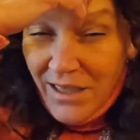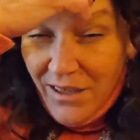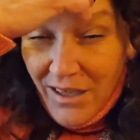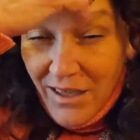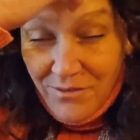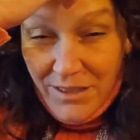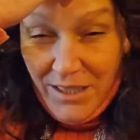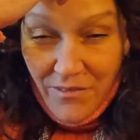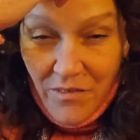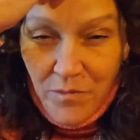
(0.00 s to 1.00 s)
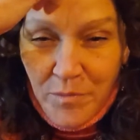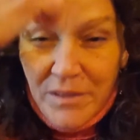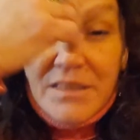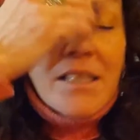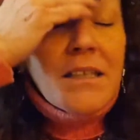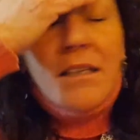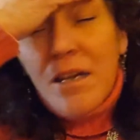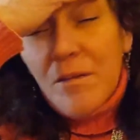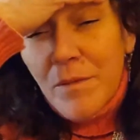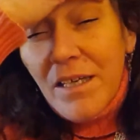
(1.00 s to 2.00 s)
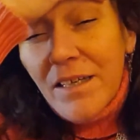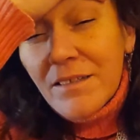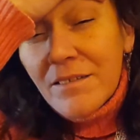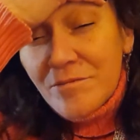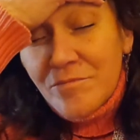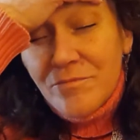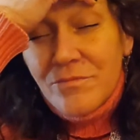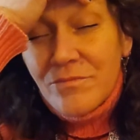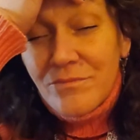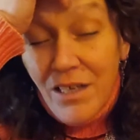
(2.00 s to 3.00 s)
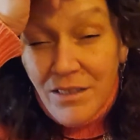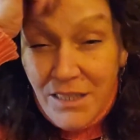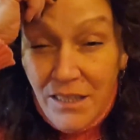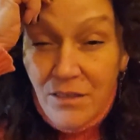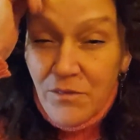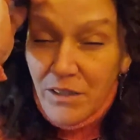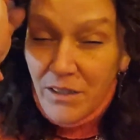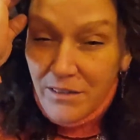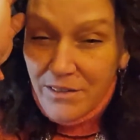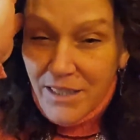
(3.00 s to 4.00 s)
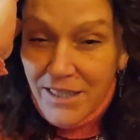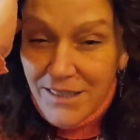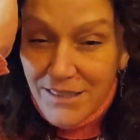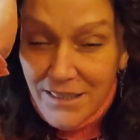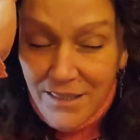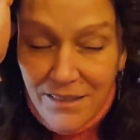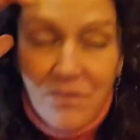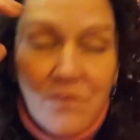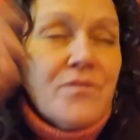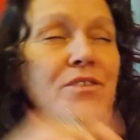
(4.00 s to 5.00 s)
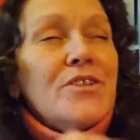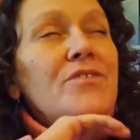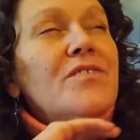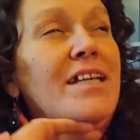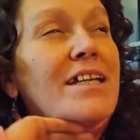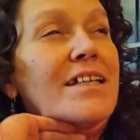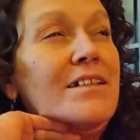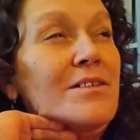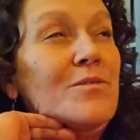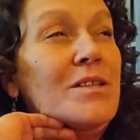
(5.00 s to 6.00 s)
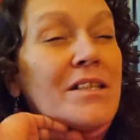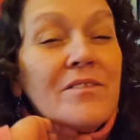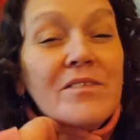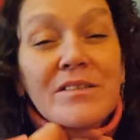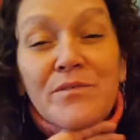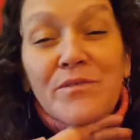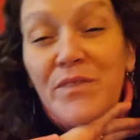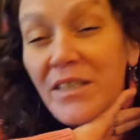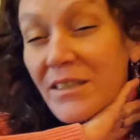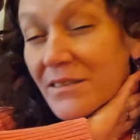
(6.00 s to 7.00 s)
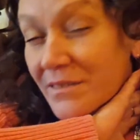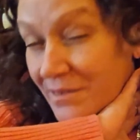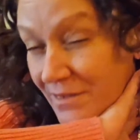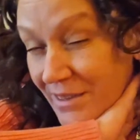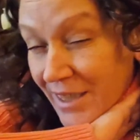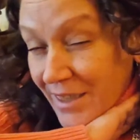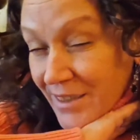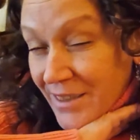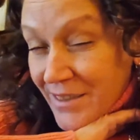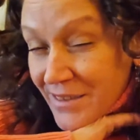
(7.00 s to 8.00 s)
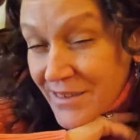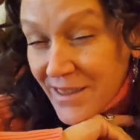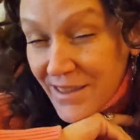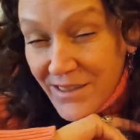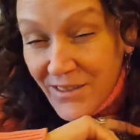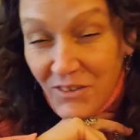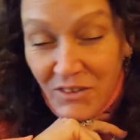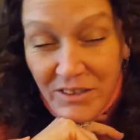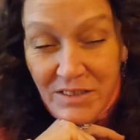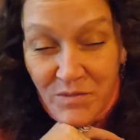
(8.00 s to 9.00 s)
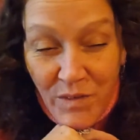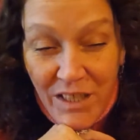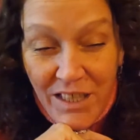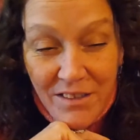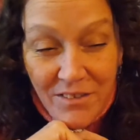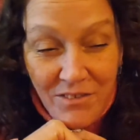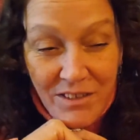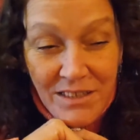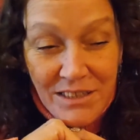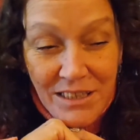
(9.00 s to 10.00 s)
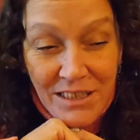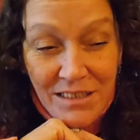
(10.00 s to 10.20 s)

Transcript: I don't think I've ever been sicker. Man, I'll tell you what, that flu thing or whatever the fuck that is, that RSV and all that shit,